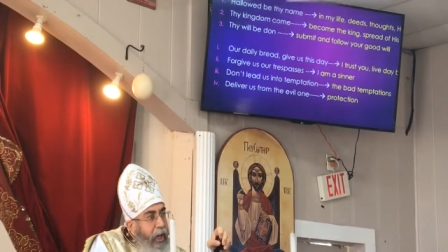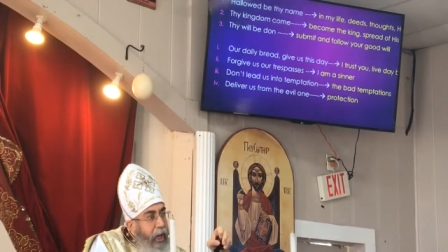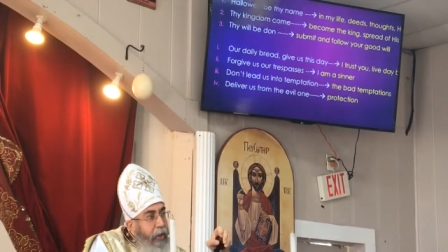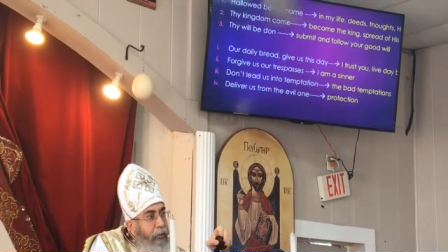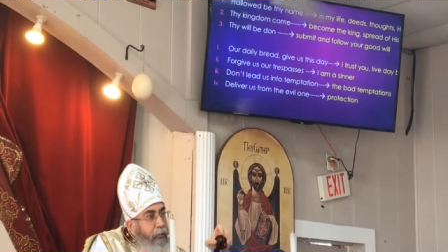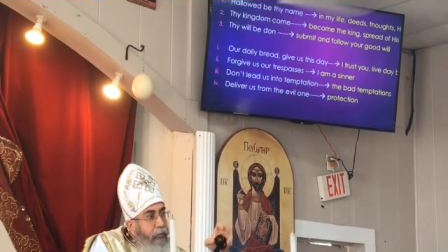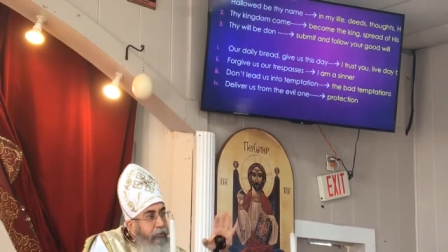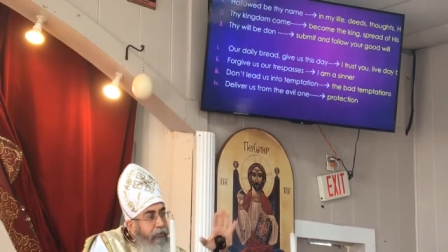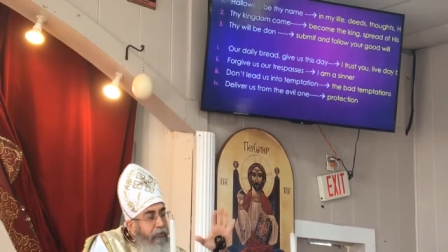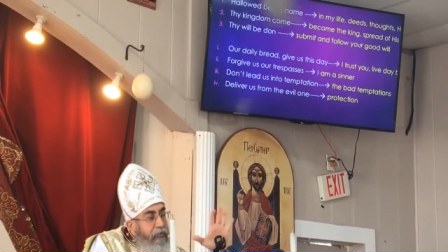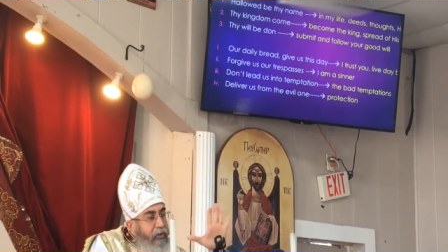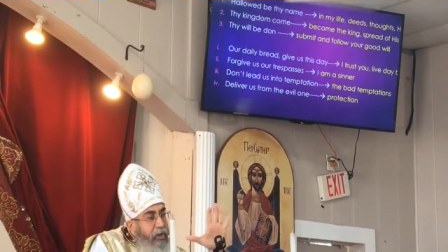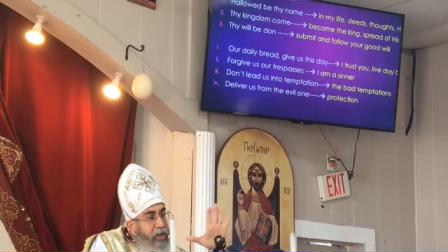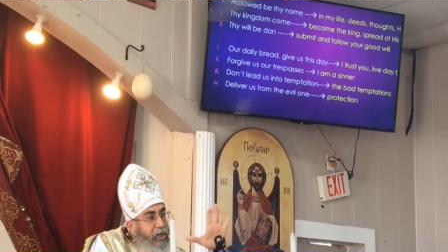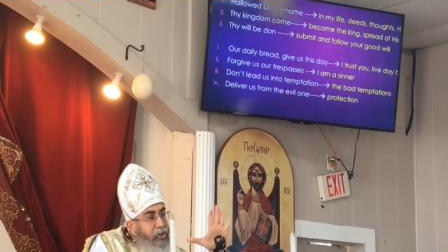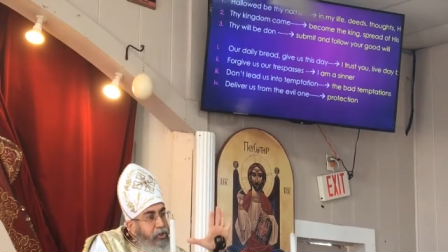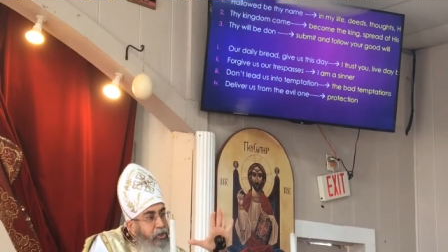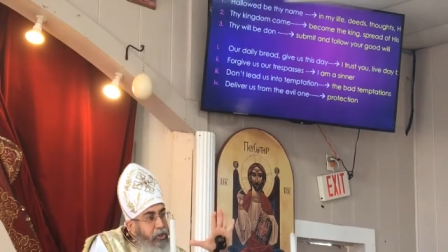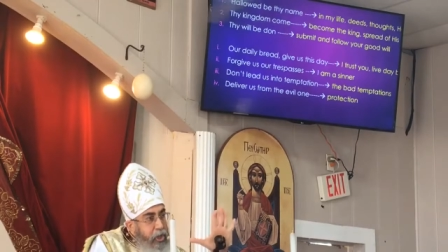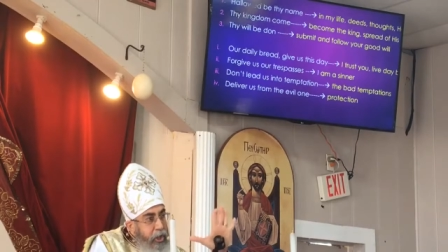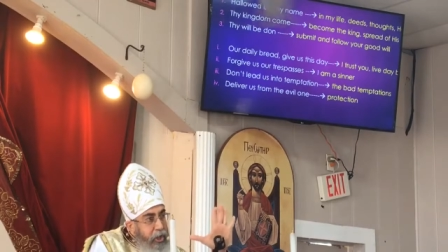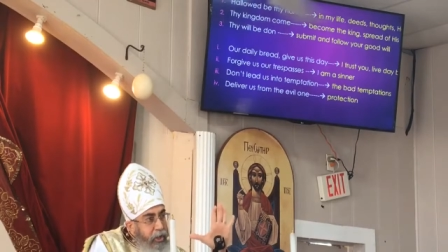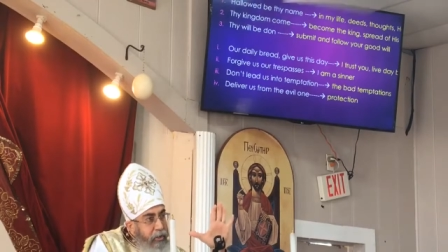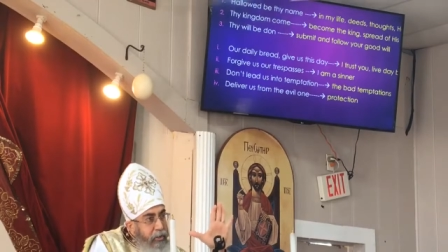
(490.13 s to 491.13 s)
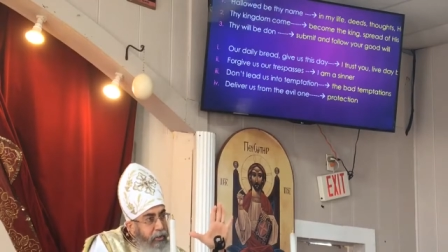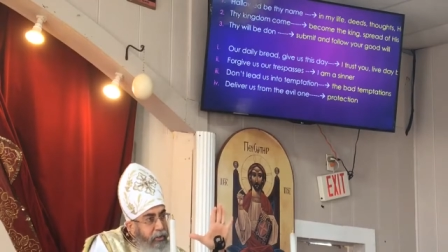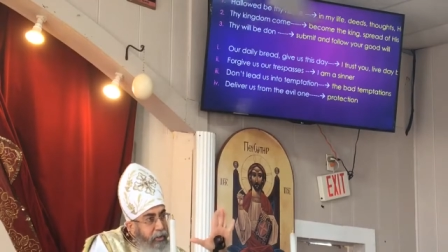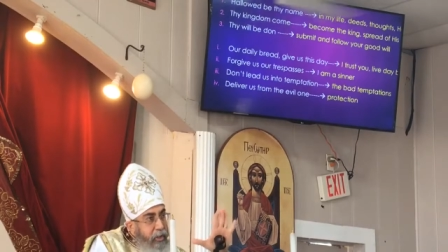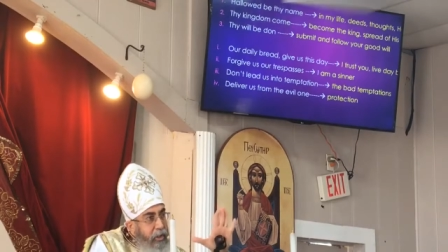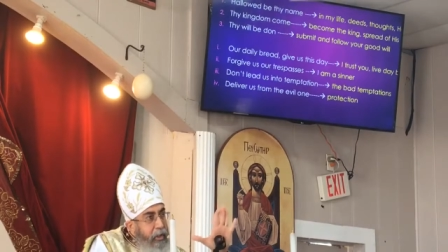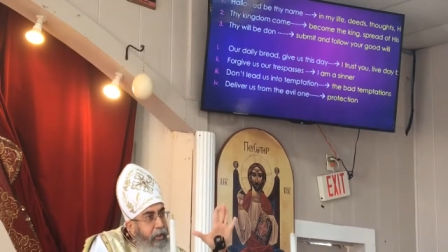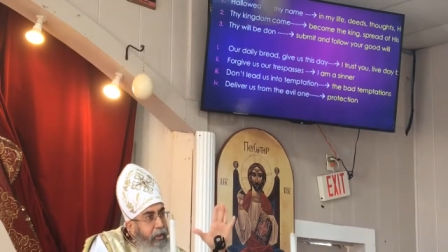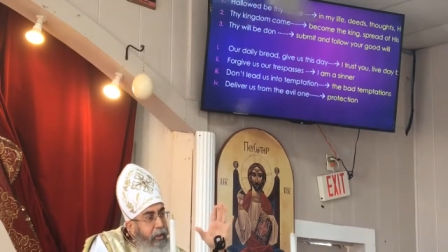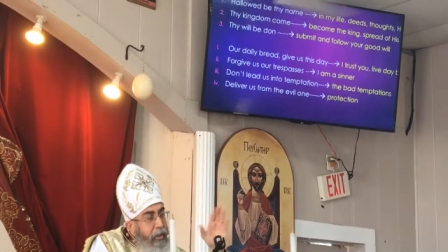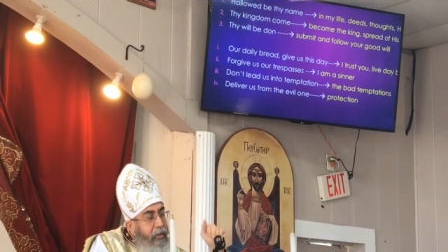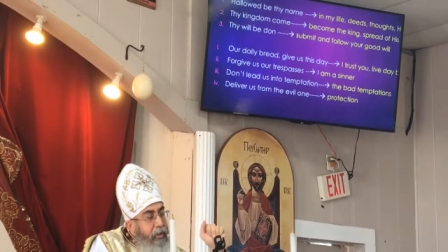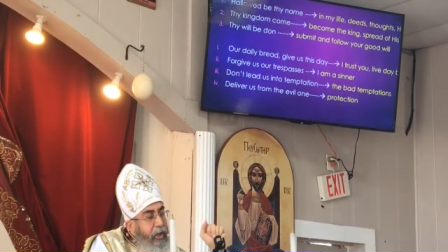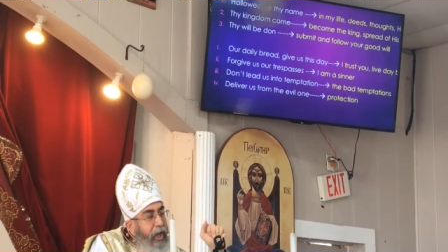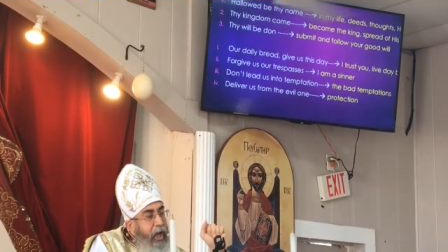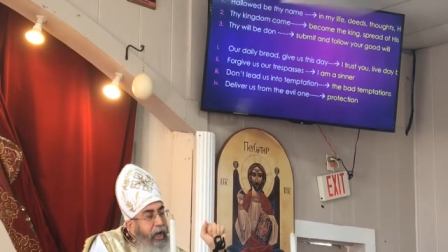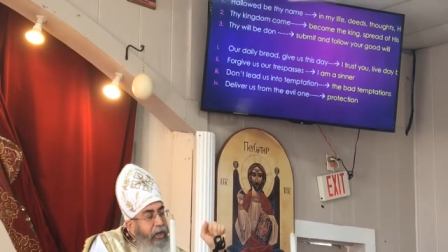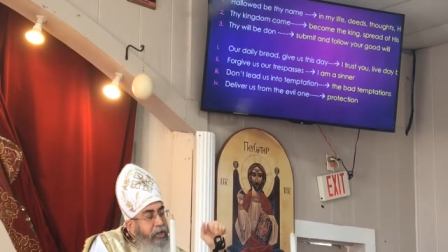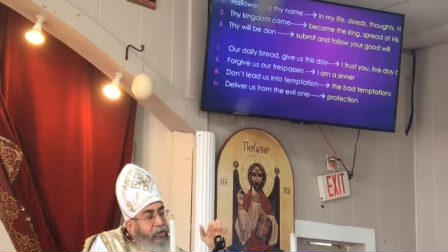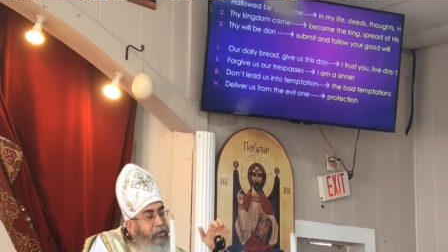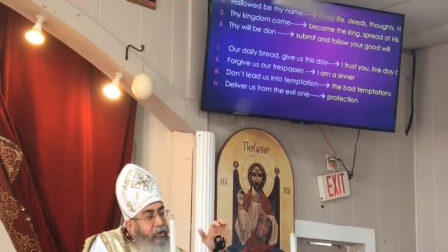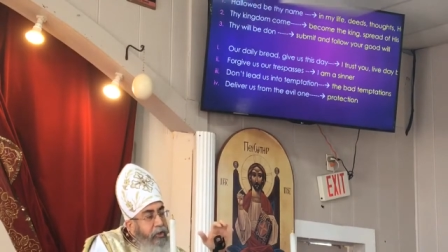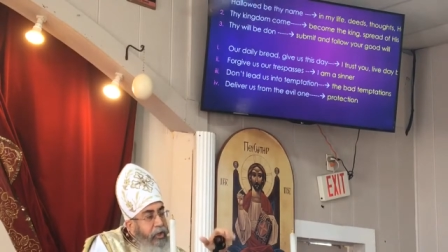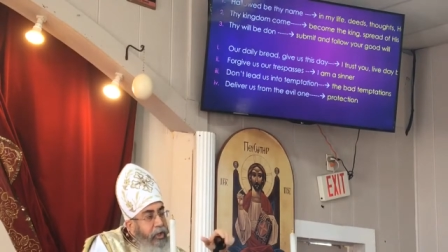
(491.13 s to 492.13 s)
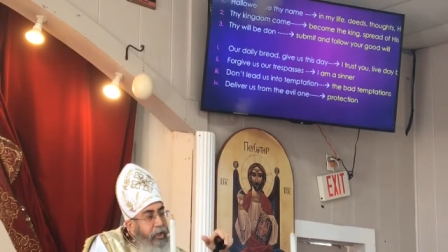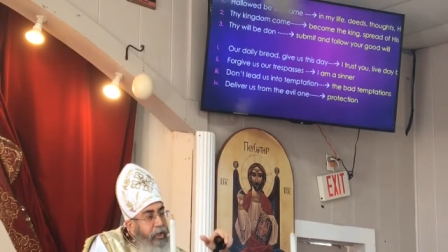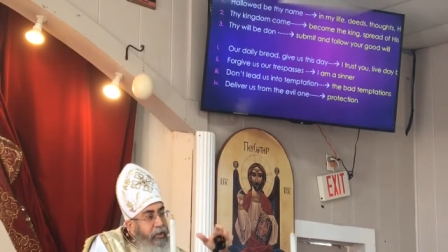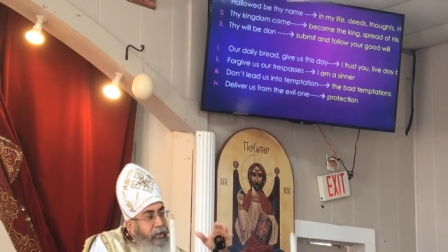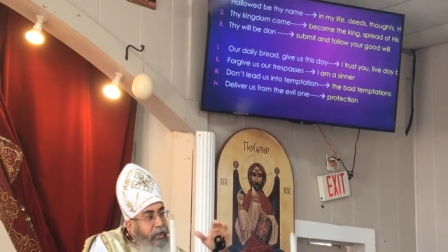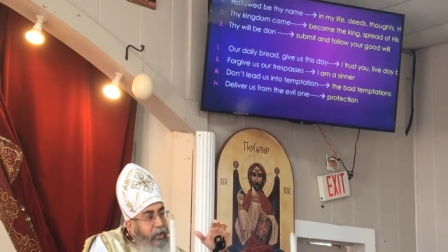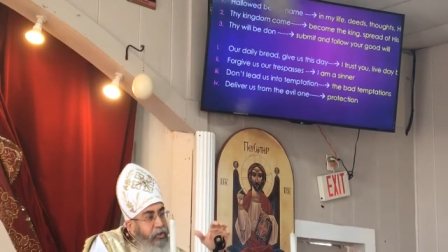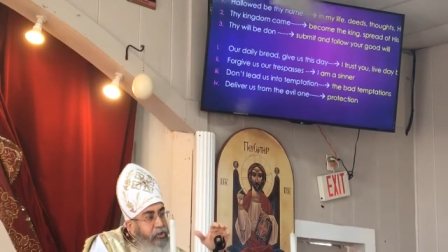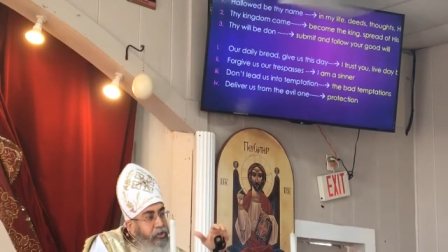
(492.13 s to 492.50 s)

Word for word: And we'll finish it. Actually,